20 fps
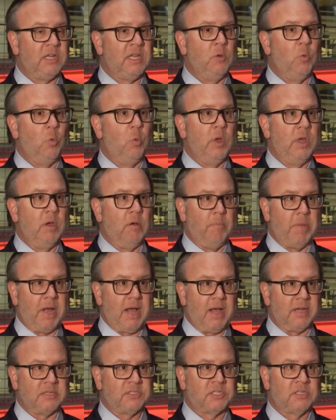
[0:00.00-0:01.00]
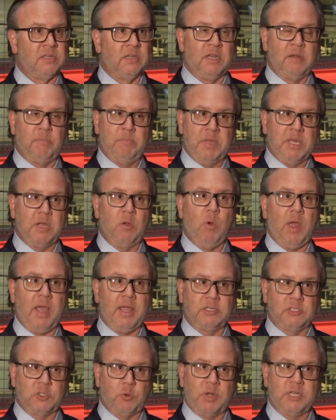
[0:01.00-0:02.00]
and he will box in a big
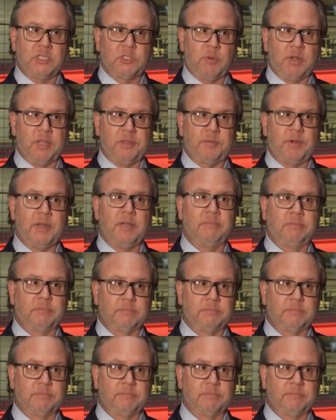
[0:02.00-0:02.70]
way in 2023.